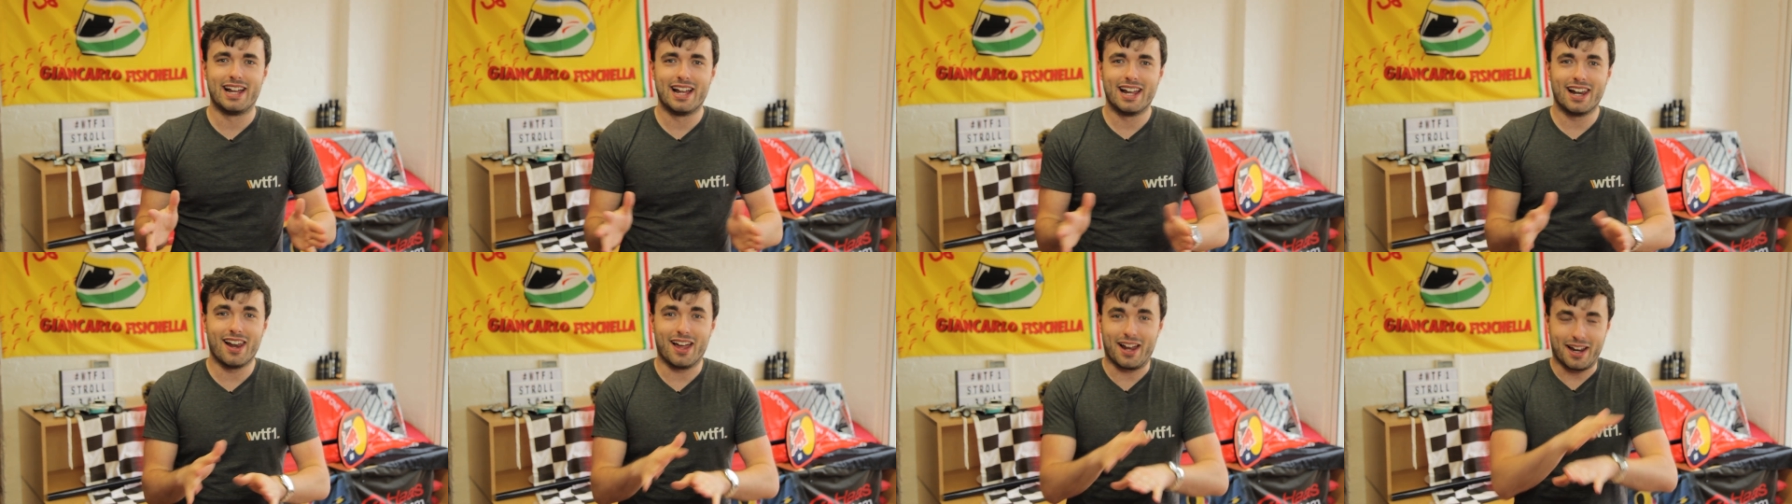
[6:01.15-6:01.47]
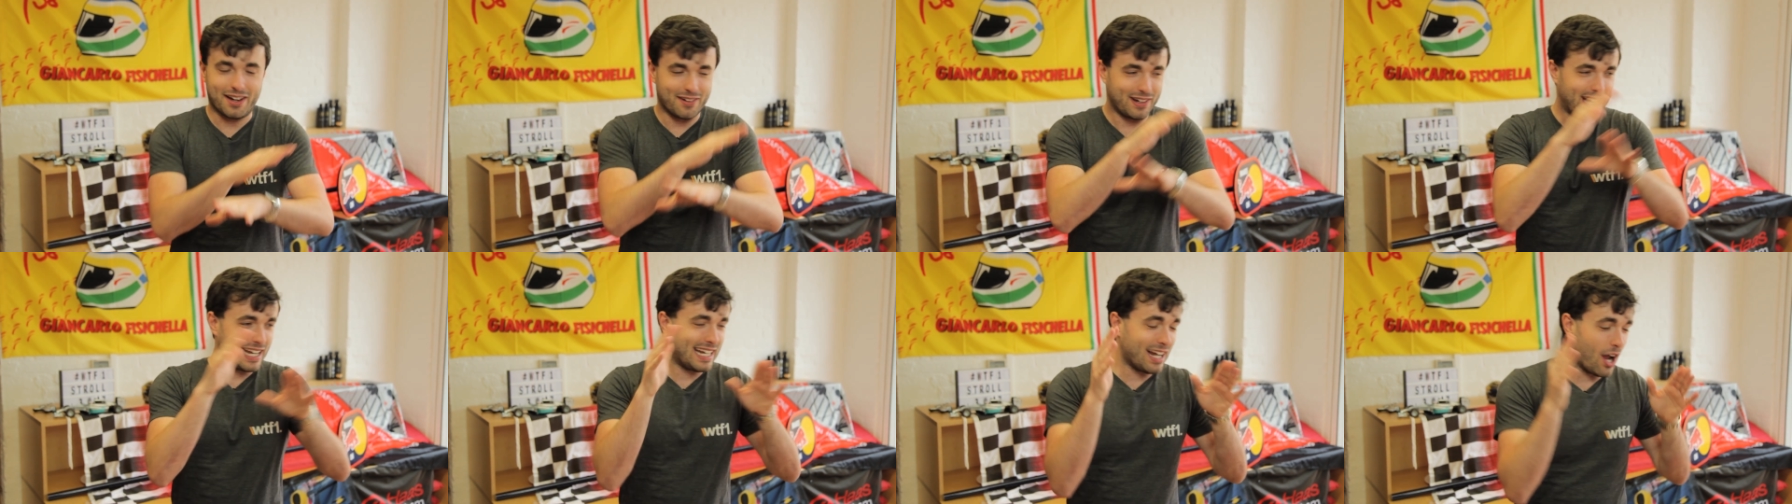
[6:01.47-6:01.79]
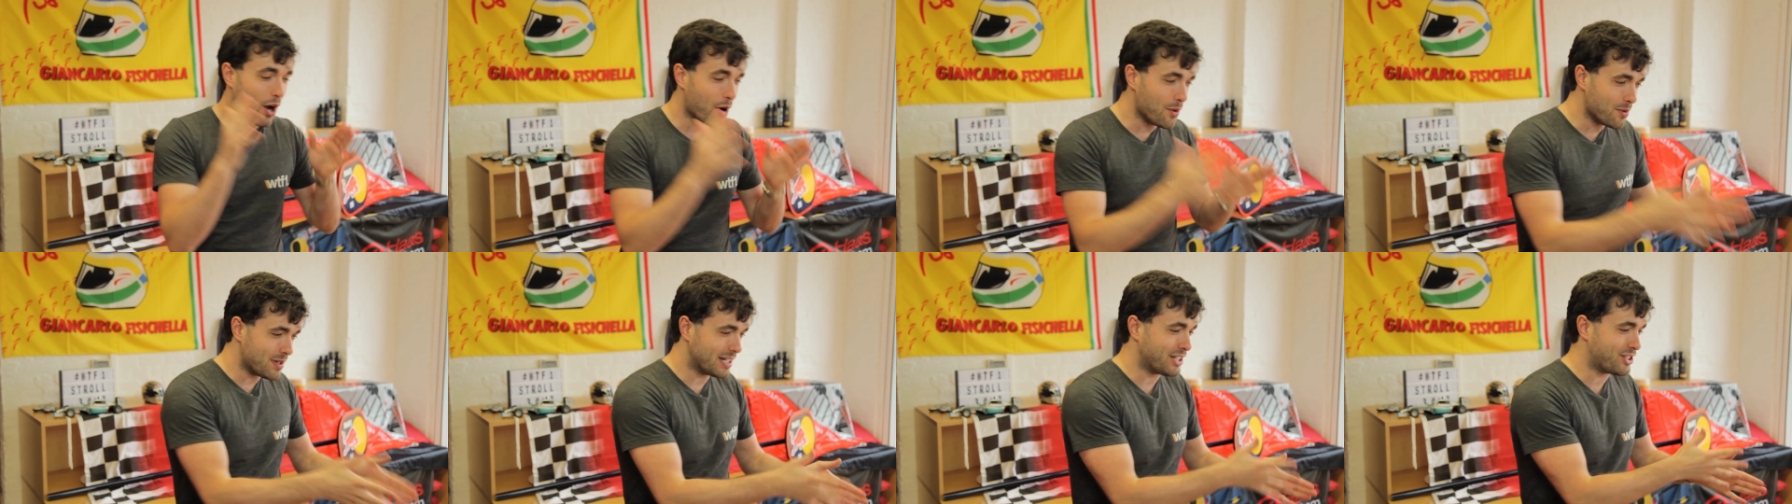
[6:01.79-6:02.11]
Like he
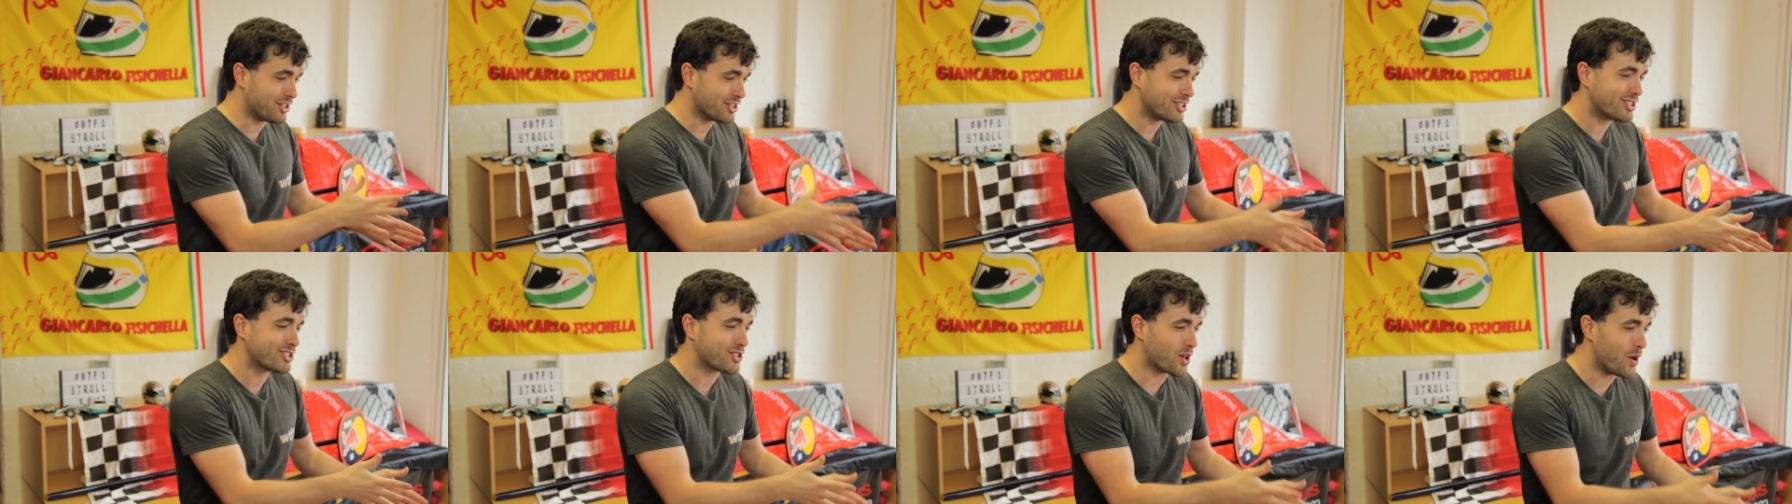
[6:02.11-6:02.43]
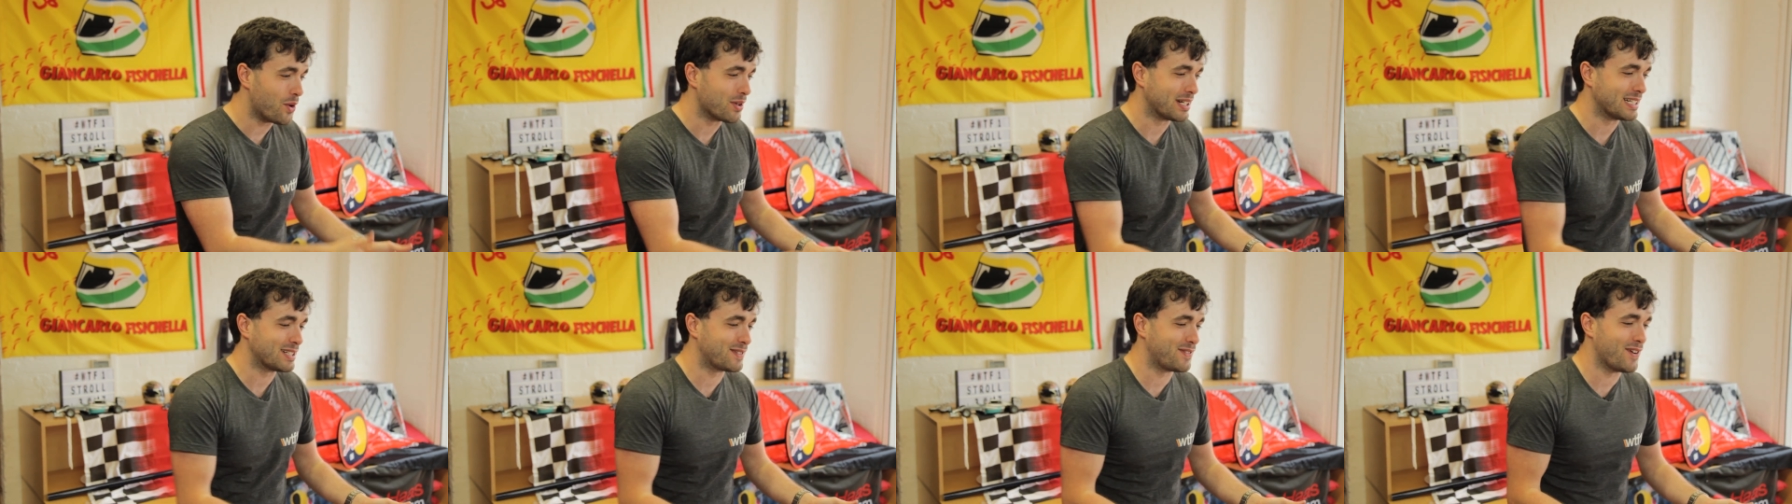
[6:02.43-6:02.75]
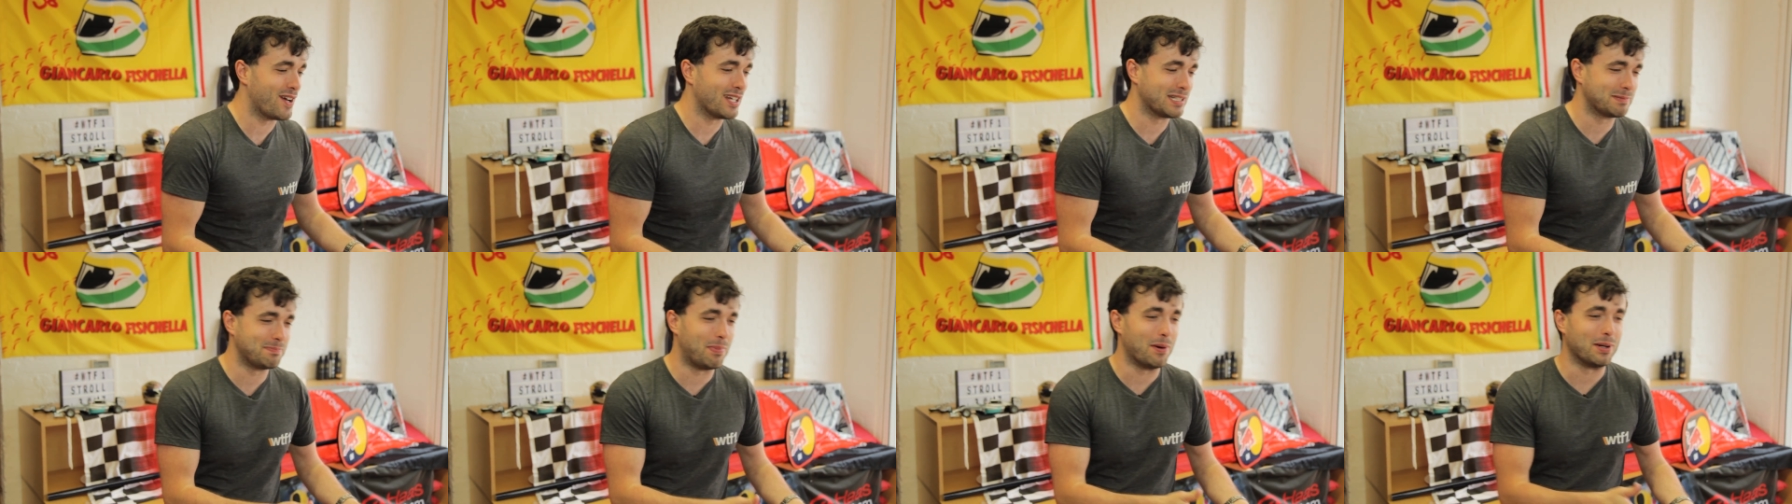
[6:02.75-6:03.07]
only just scored his
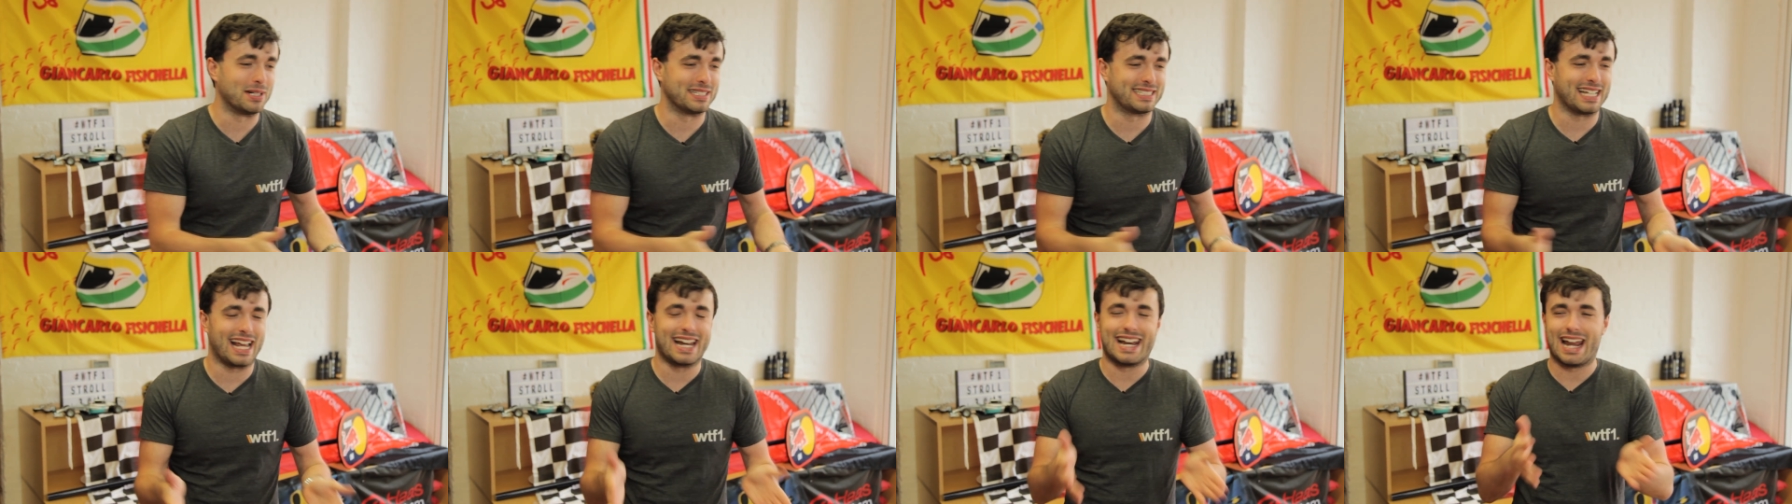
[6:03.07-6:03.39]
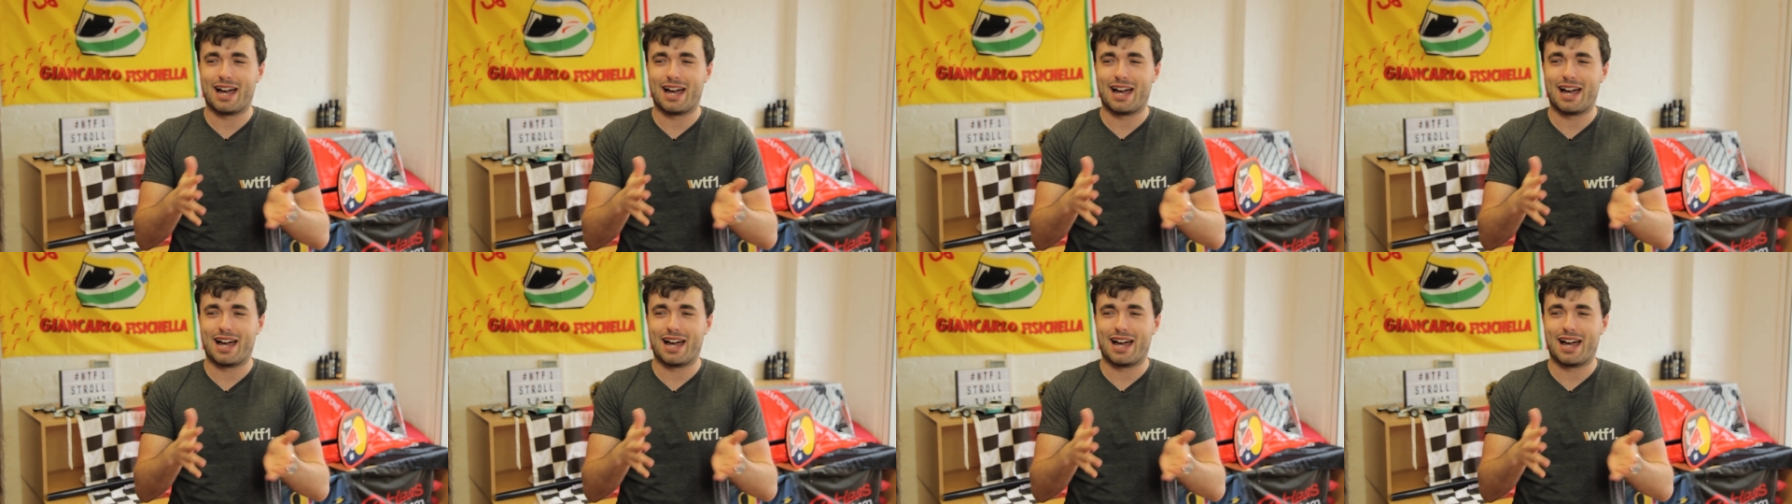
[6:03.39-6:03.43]
first points, and